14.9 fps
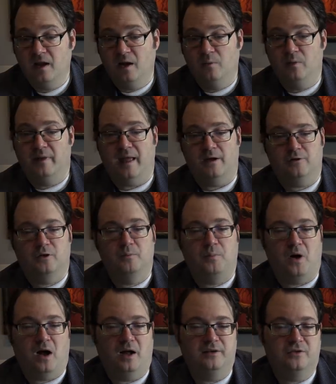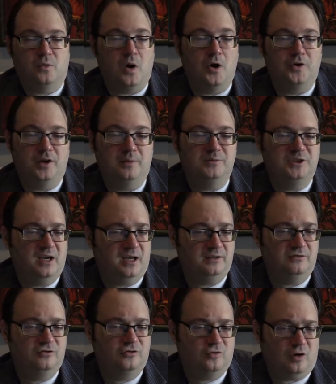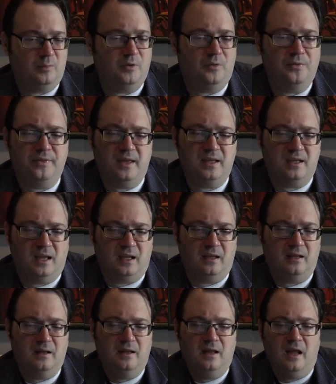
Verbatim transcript: Without her bond to odium, she had trouble thinking.